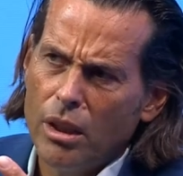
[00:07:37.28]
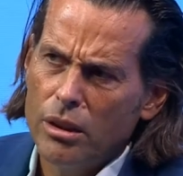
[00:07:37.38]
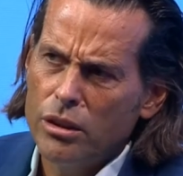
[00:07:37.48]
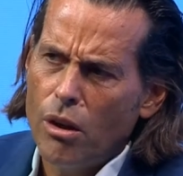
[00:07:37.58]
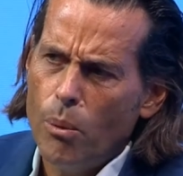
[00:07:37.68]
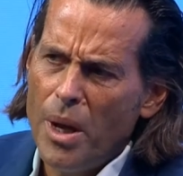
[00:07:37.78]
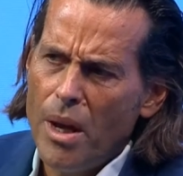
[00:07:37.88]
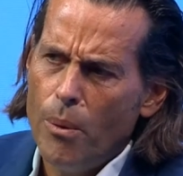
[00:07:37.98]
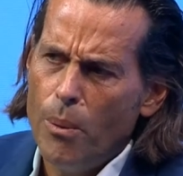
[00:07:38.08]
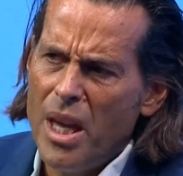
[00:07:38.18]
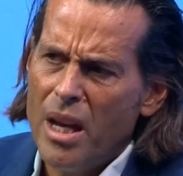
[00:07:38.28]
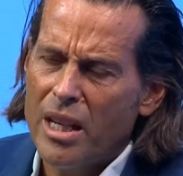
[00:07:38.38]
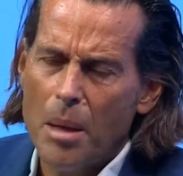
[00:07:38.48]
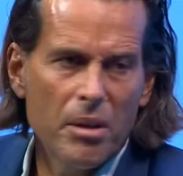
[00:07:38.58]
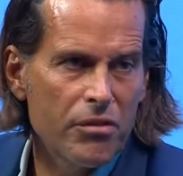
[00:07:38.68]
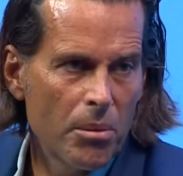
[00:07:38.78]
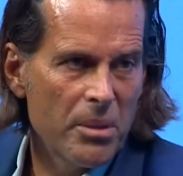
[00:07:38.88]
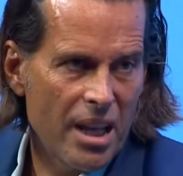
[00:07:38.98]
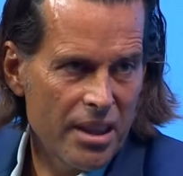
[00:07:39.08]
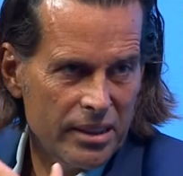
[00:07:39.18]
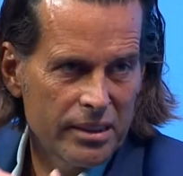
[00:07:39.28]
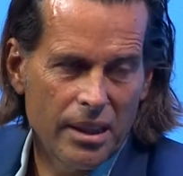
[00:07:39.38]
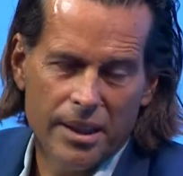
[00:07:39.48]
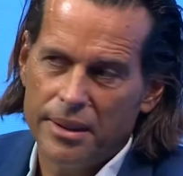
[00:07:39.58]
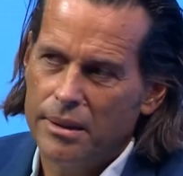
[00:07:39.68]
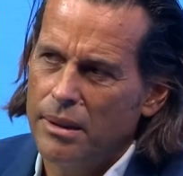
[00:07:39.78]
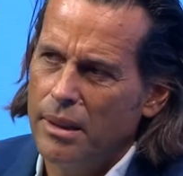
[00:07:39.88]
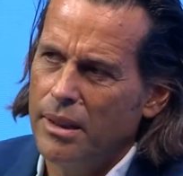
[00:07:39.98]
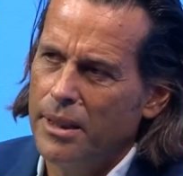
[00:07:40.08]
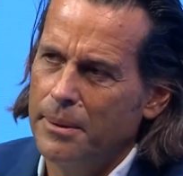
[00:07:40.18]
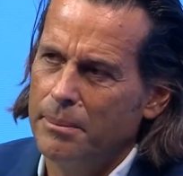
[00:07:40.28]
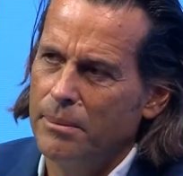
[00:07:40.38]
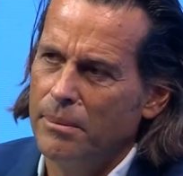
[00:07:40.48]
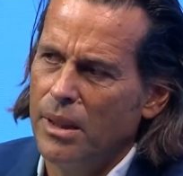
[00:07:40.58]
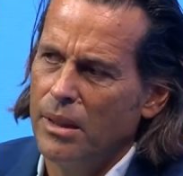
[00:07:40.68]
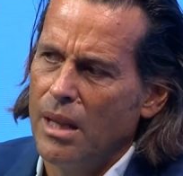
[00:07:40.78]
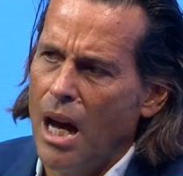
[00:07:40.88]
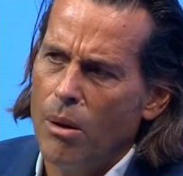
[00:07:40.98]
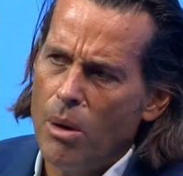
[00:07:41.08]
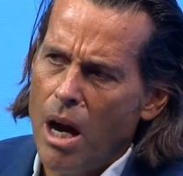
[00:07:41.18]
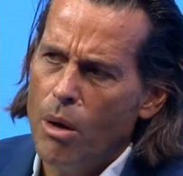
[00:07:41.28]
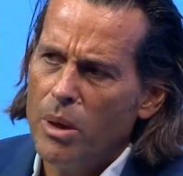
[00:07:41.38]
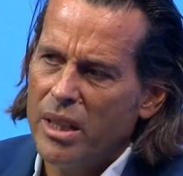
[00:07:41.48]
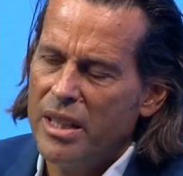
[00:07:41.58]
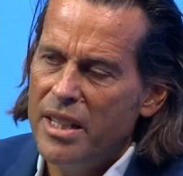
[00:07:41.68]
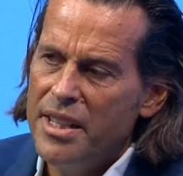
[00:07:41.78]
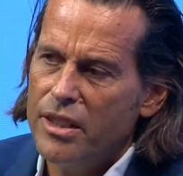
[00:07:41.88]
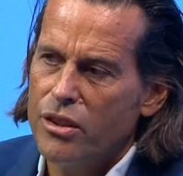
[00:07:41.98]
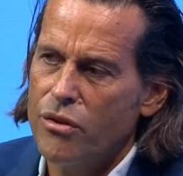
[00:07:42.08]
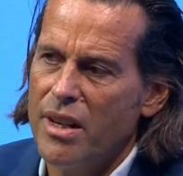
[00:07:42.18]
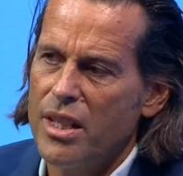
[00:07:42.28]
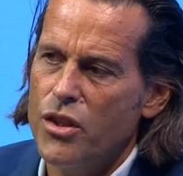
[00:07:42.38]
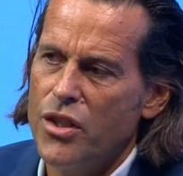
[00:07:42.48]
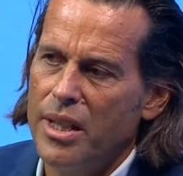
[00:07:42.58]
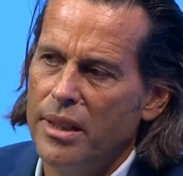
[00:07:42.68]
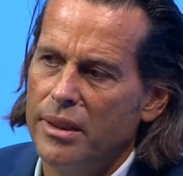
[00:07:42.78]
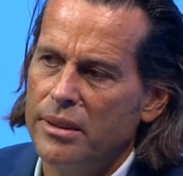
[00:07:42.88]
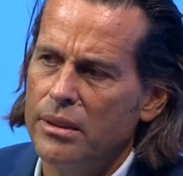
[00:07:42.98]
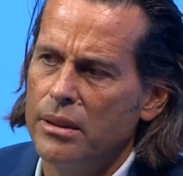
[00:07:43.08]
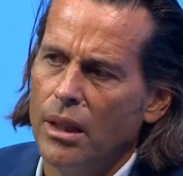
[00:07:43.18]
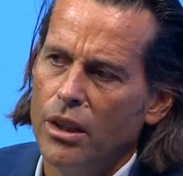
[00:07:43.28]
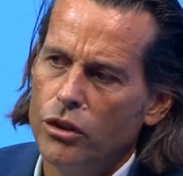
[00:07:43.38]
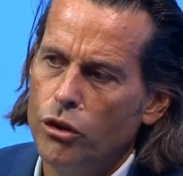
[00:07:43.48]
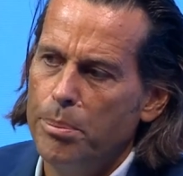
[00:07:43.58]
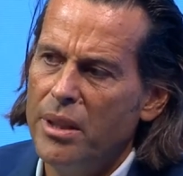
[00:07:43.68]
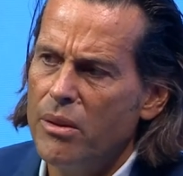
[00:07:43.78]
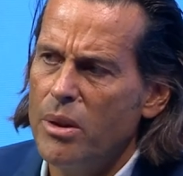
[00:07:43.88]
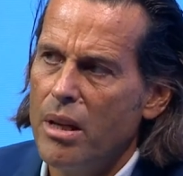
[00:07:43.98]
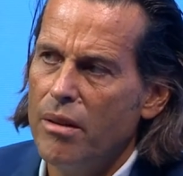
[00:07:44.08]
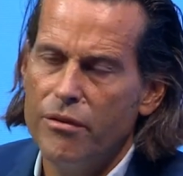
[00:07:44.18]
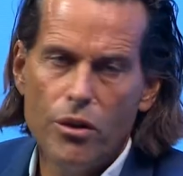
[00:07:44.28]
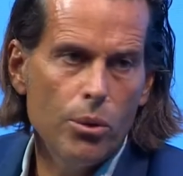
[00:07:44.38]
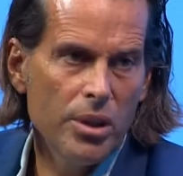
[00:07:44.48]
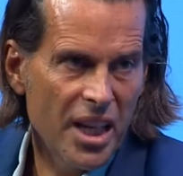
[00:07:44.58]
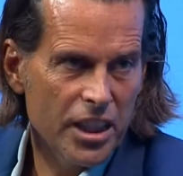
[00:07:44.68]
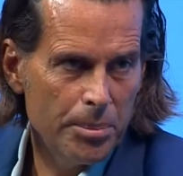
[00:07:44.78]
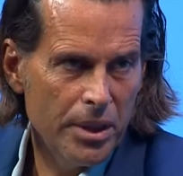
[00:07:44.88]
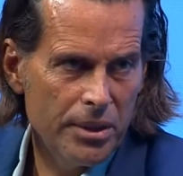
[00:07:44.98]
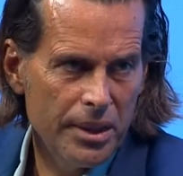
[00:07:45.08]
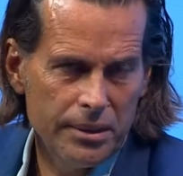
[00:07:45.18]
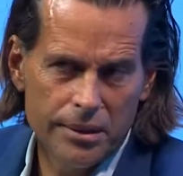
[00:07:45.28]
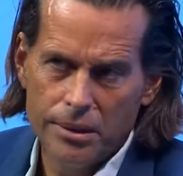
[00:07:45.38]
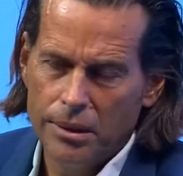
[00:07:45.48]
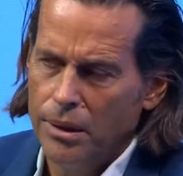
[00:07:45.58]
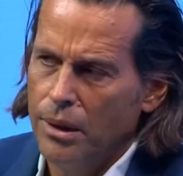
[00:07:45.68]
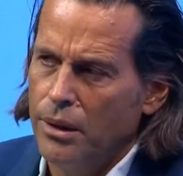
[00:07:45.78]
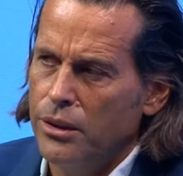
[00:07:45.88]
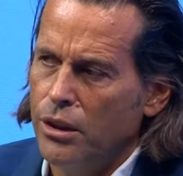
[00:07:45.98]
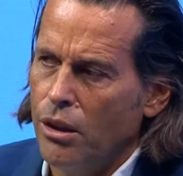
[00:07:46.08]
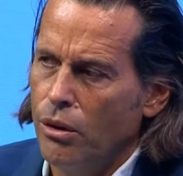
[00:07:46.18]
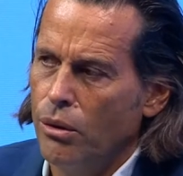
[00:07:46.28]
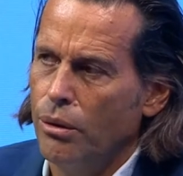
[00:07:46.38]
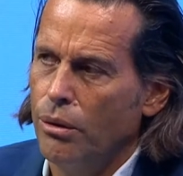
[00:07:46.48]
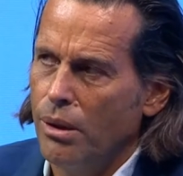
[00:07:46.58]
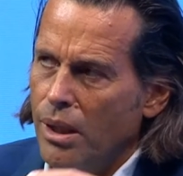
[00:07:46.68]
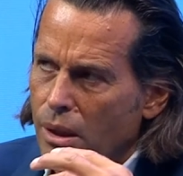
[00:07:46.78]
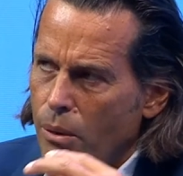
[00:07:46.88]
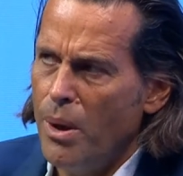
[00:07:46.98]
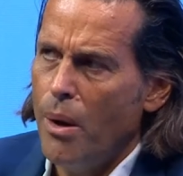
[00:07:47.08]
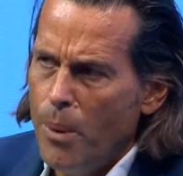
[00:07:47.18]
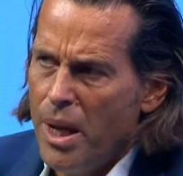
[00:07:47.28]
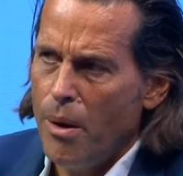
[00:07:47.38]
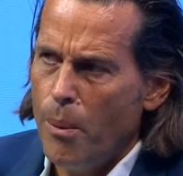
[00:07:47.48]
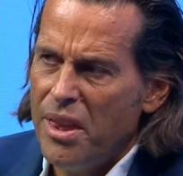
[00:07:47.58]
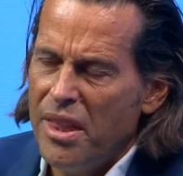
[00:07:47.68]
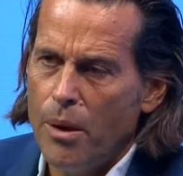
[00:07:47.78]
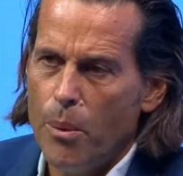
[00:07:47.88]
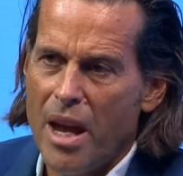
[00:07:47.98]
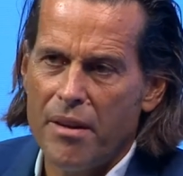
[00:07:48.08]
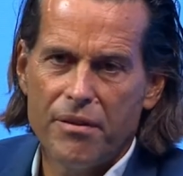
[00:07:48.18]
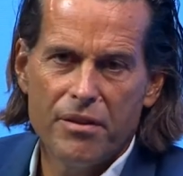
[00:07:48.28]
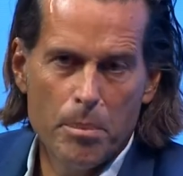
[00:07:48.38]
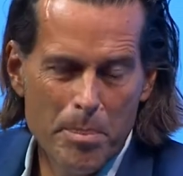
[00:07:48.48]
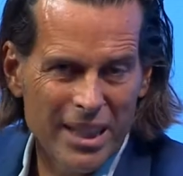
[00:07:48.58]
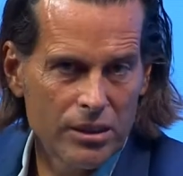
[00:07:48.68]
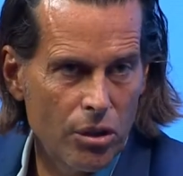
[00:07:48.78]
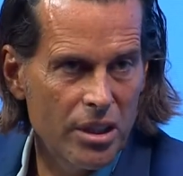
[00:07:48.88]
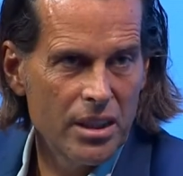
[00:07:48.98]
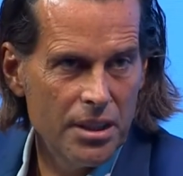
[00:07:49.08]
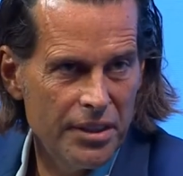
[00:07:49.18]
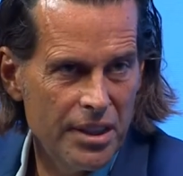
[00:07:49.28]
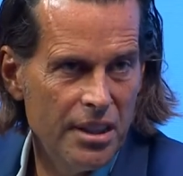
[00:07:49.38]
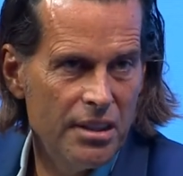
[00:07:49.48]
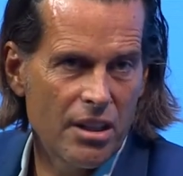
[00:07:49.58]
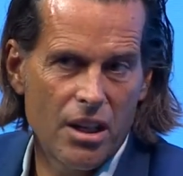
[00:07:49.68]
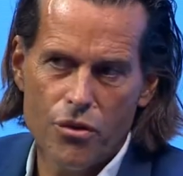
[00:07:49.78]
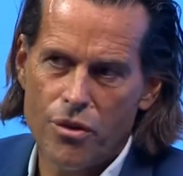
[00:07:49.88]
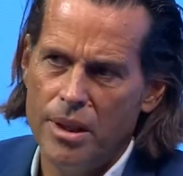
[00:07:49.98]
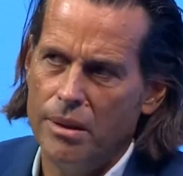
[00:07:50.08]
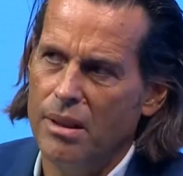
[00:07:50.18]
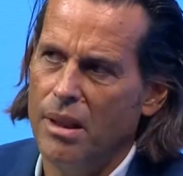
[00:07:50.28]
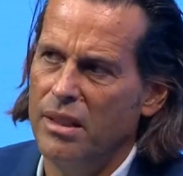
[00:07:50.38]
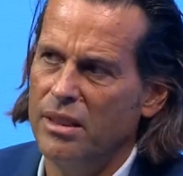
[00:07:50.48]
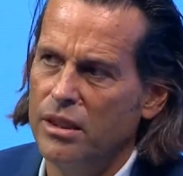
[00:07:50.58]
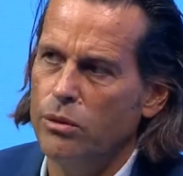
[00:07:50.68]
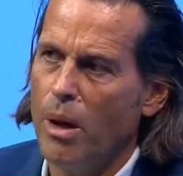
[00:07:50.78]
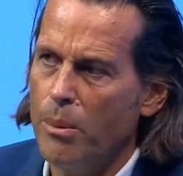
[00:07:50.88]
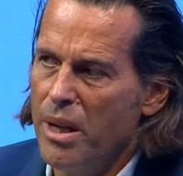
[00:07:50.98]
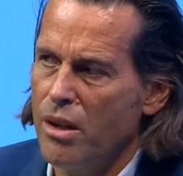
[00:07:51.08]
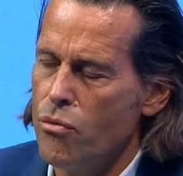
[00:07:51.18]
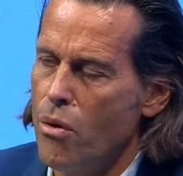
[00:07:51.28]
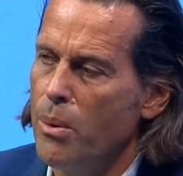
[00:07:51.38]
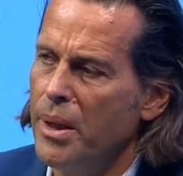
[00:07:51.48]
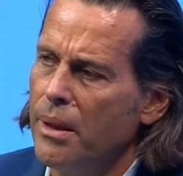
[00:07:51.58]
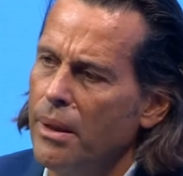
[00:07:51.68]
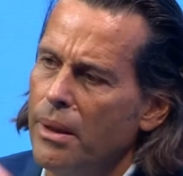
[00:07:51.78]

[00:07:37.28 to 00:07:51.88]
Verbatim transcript: so, we, we are coming from the other side. Um, our, our clear strategy is superior viewing experience. So we, we, we think we have the best connectivity in the country. This is why we are growing.